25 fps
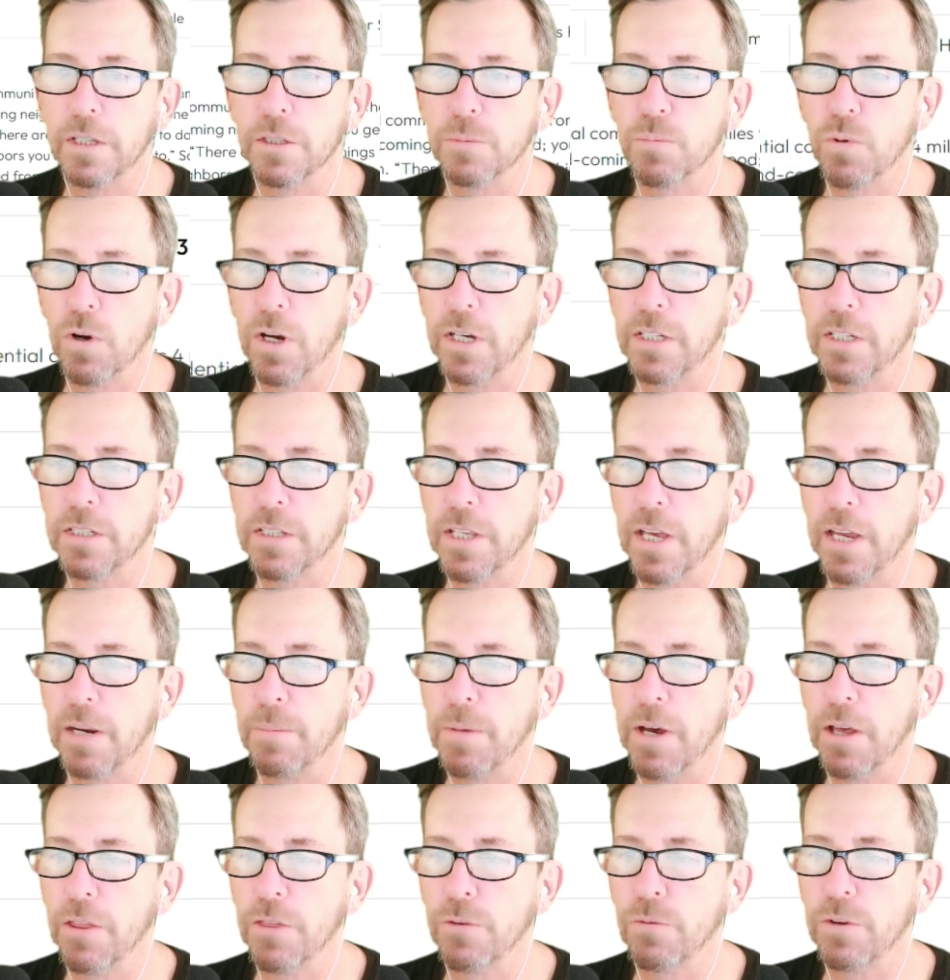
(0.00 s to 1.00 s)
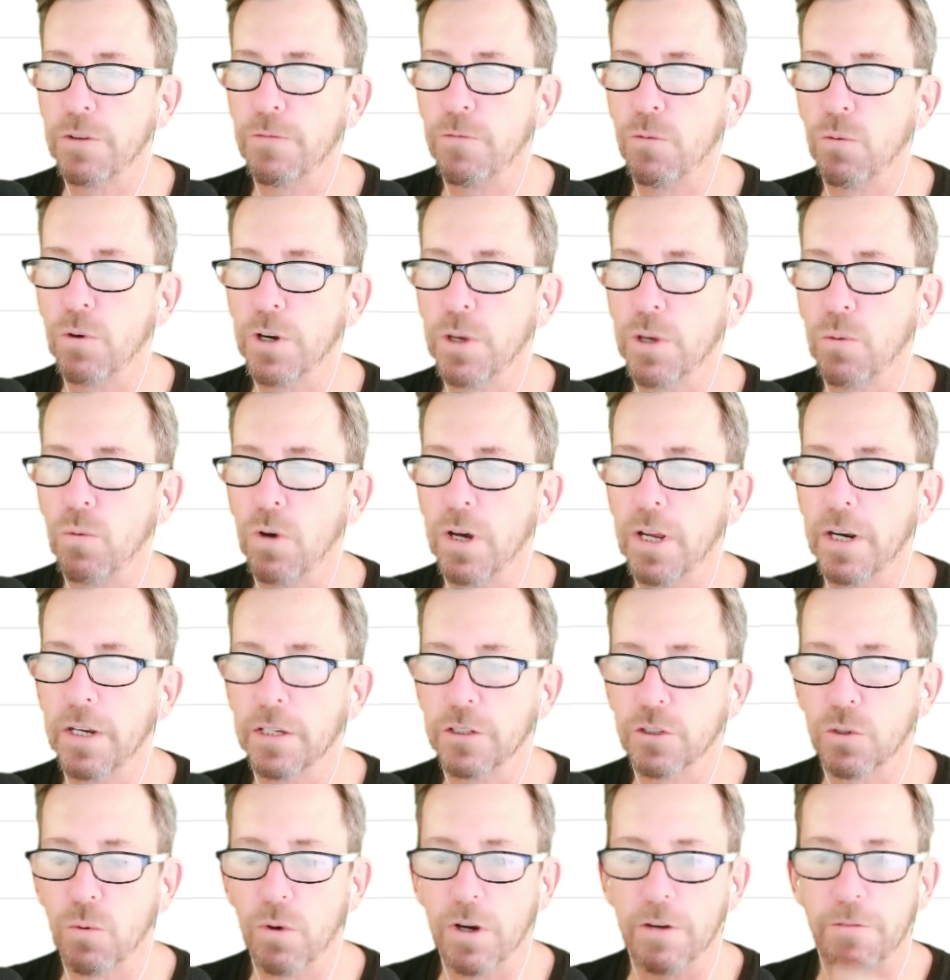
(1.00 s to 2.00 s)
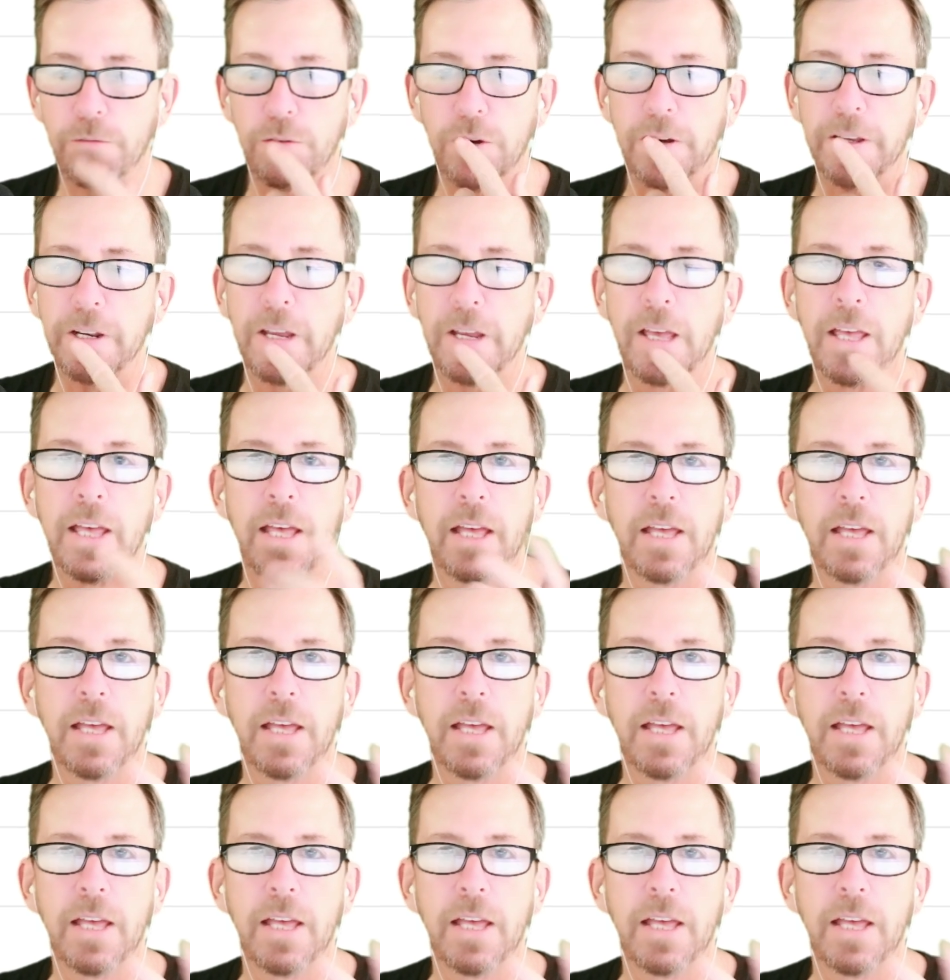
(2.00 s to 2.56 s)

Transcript: is priced at about 341 a square foot.